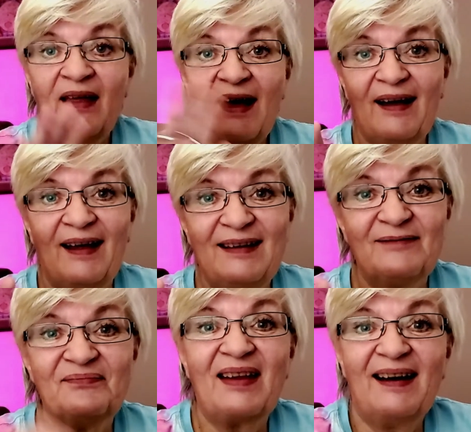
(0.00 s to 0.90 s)
Hi,
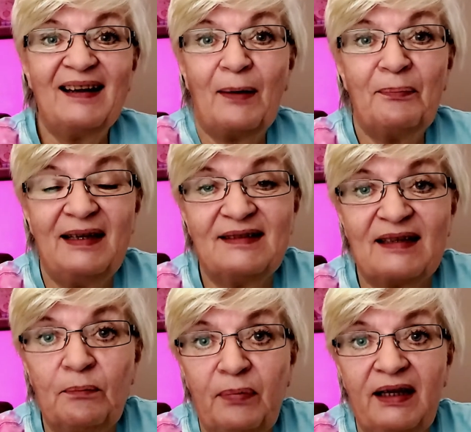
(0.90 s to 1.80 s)
I am
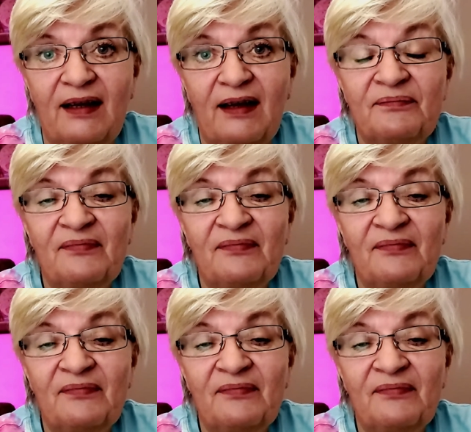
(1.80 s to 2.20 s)
Pixel Pia,